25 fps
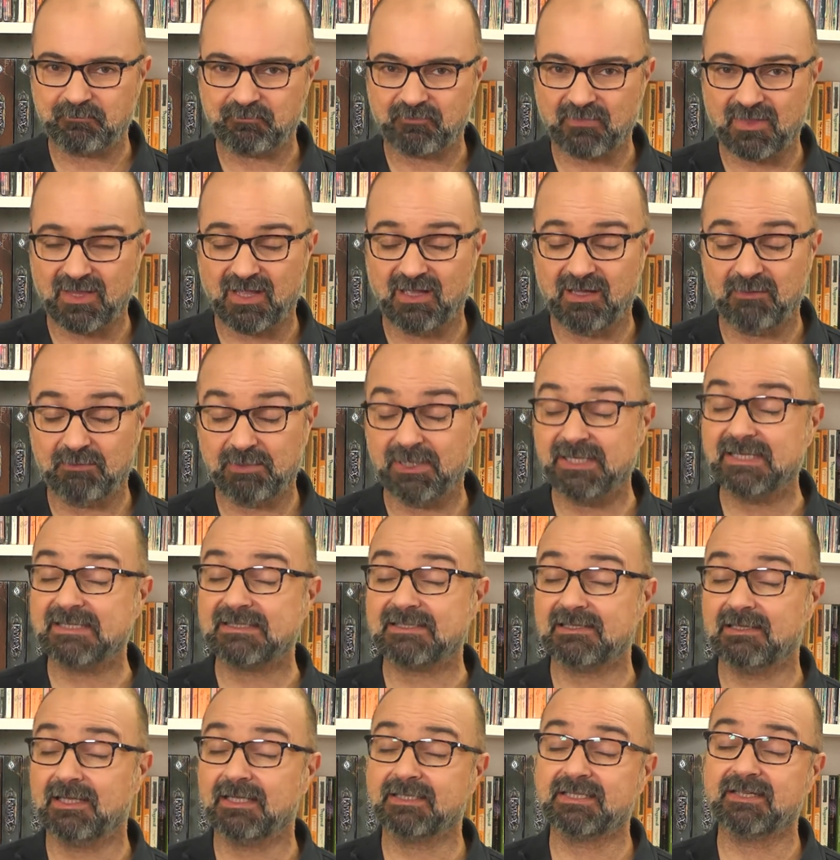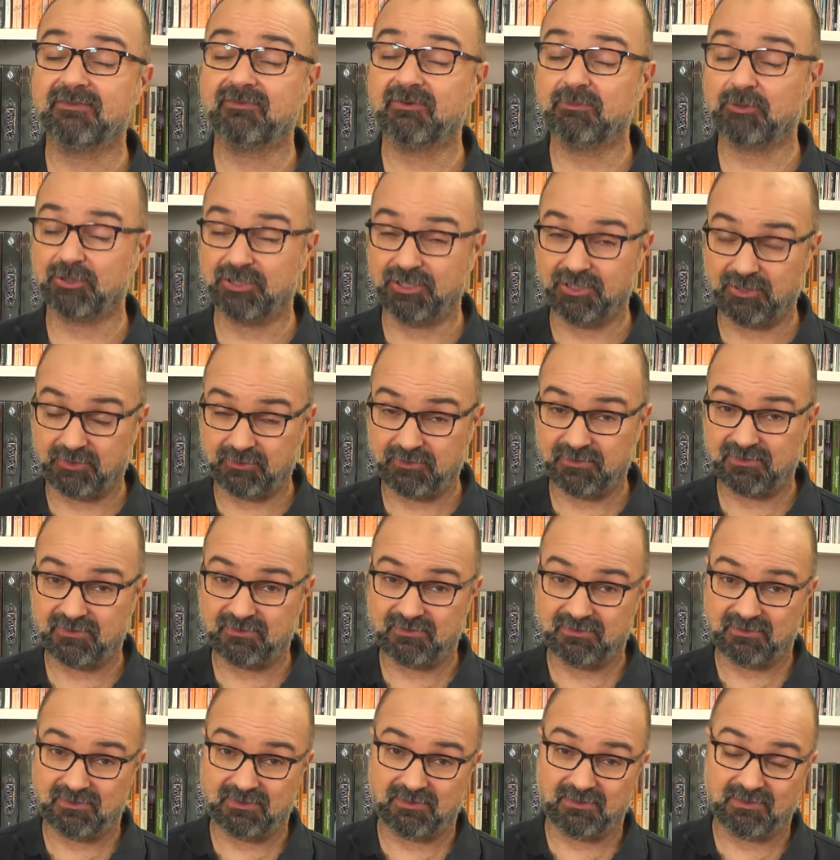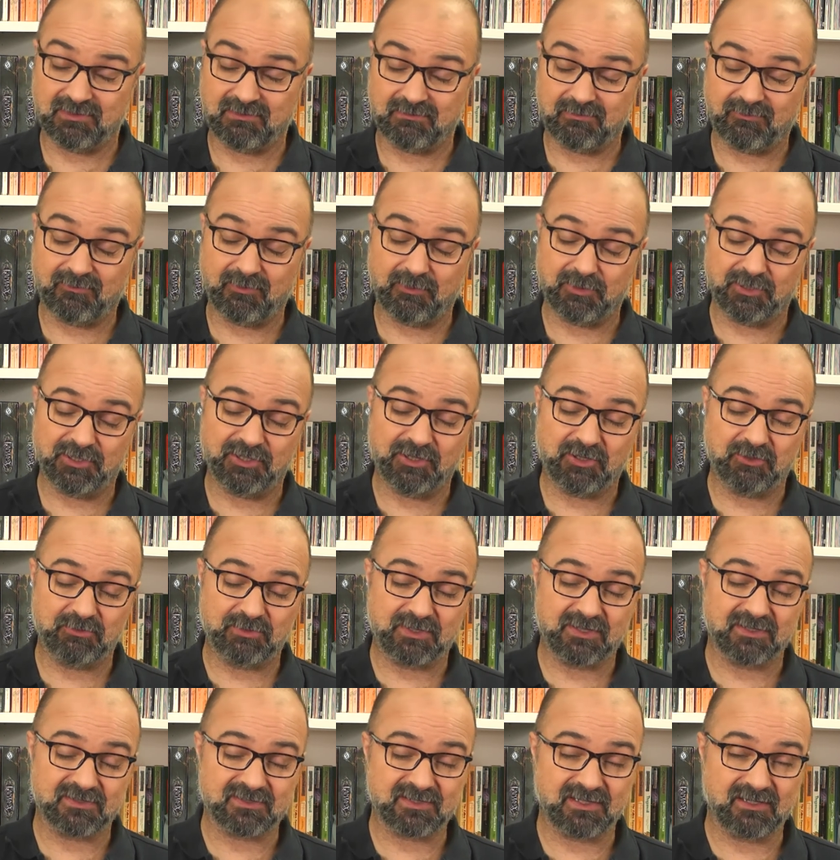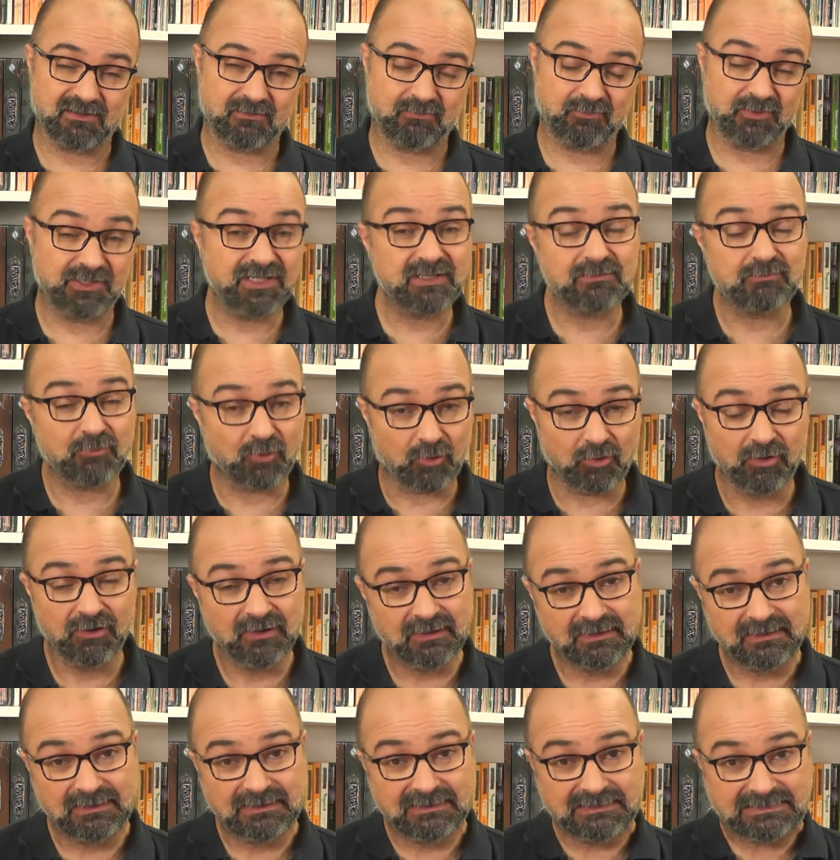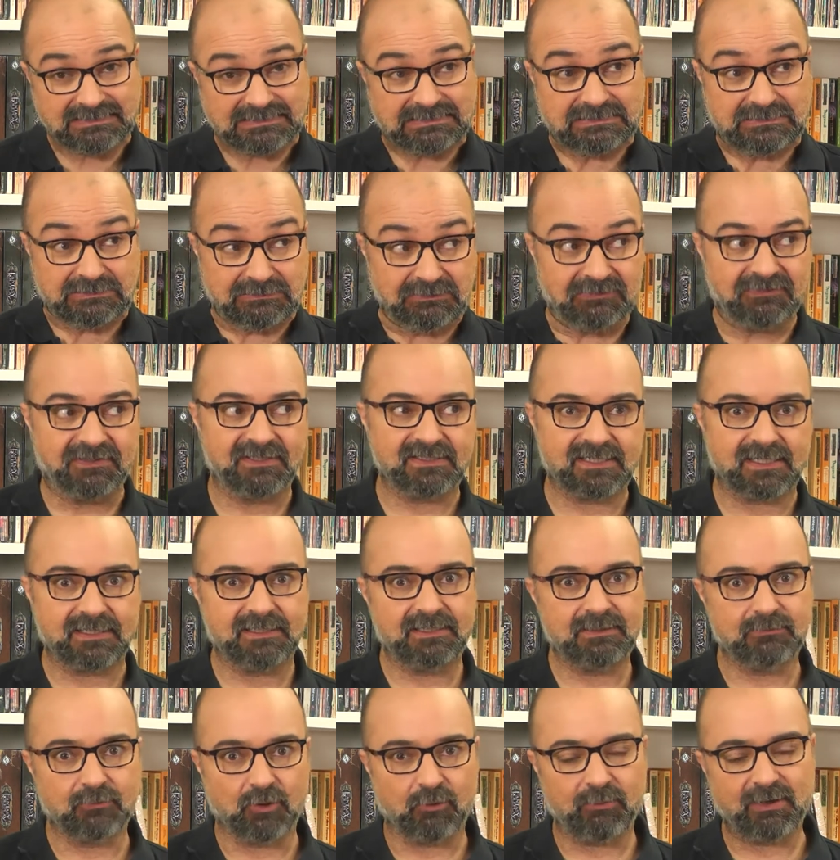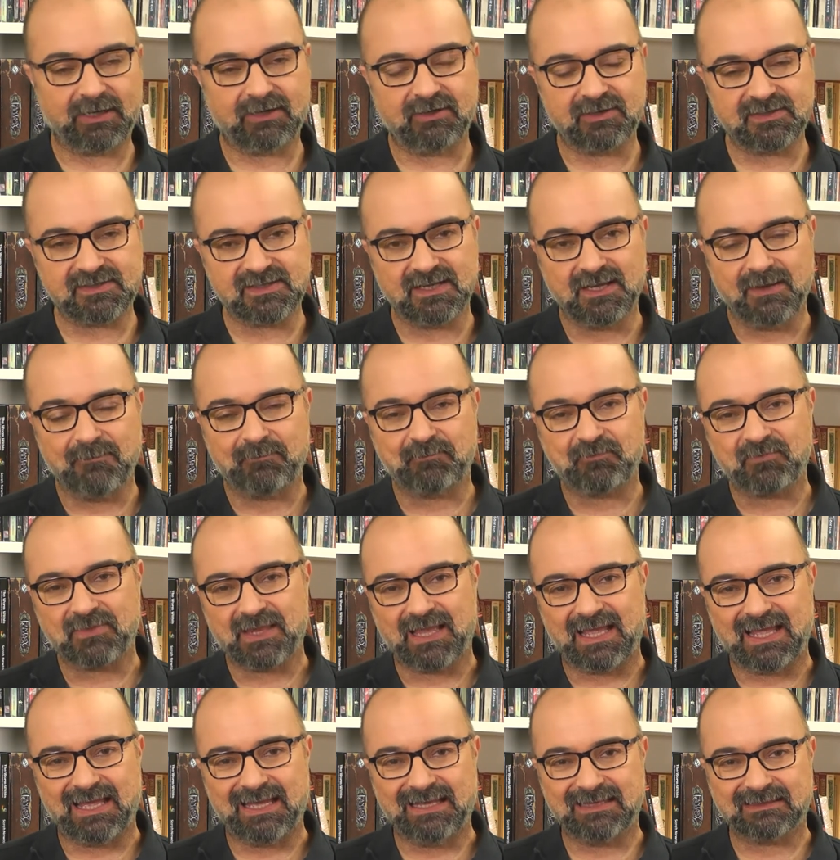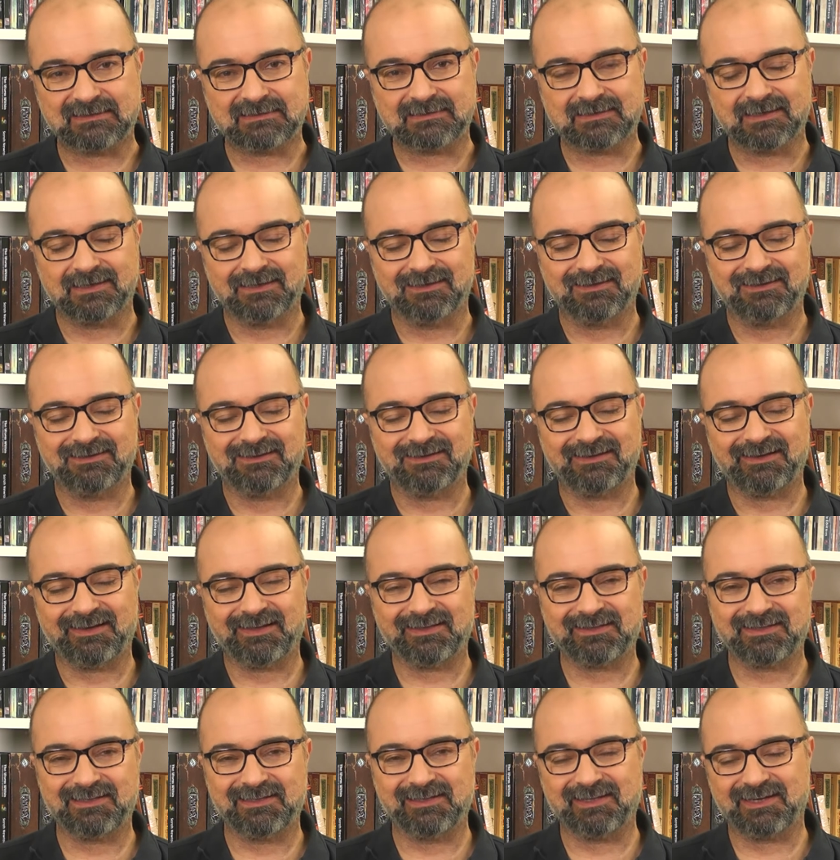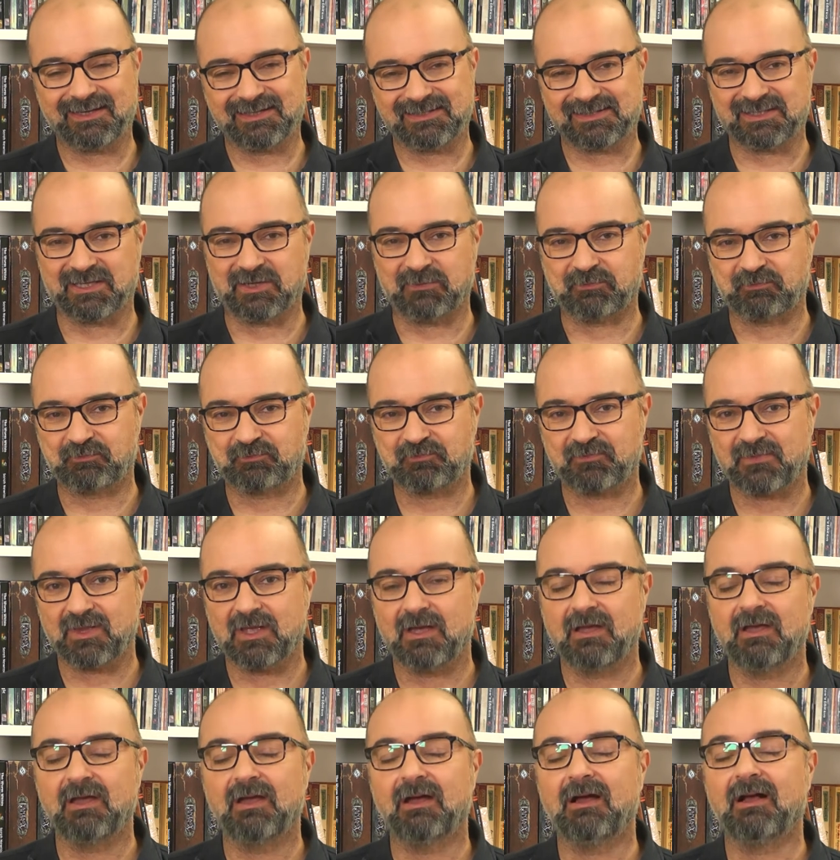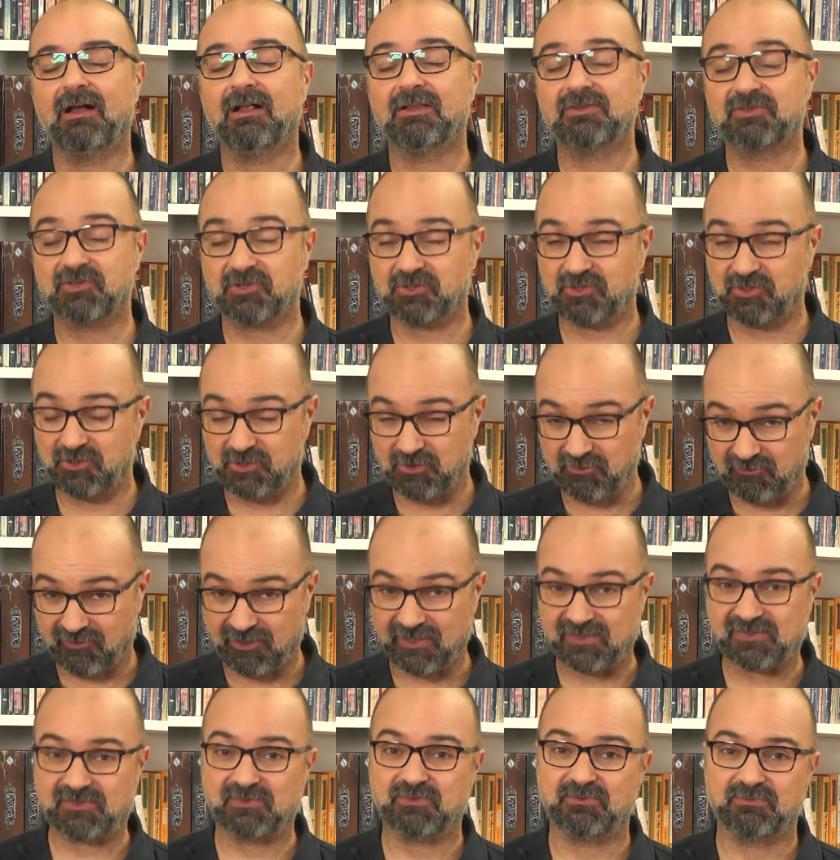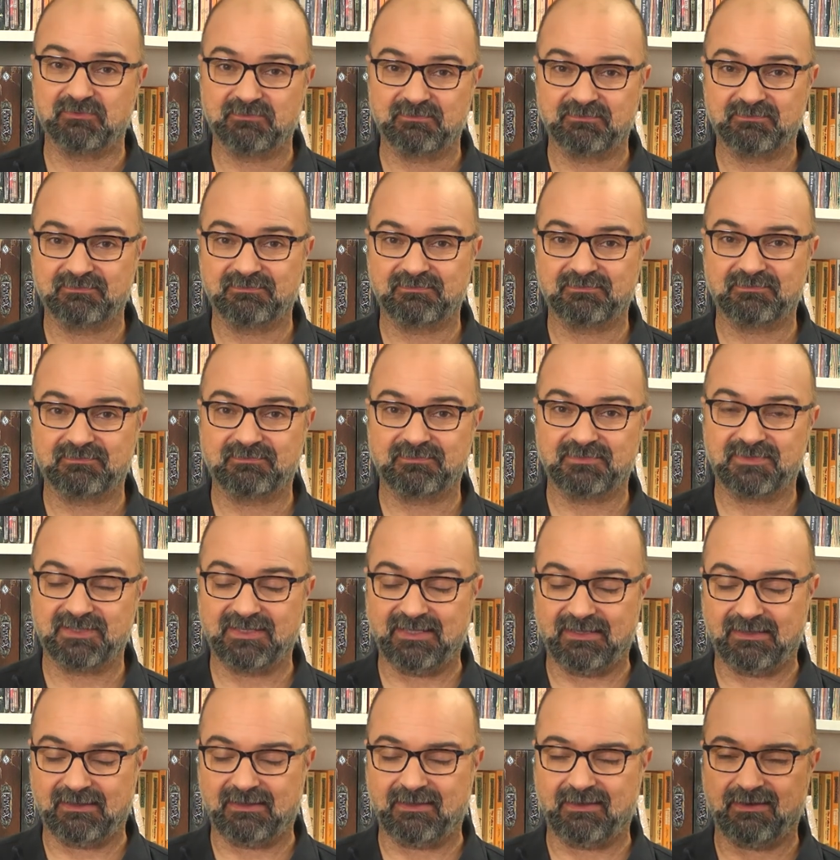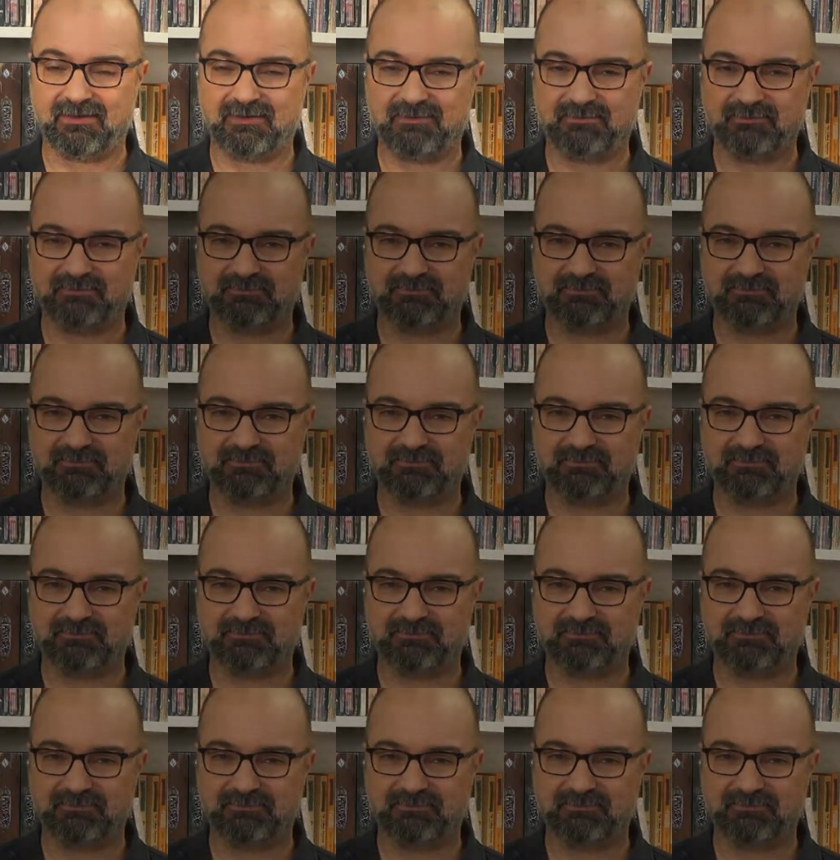Uh, please let everybody know. uh, everybody know because uh, we need more. The truth is, I need more backers. And until the next time, I'll talk to you very soon. Take care.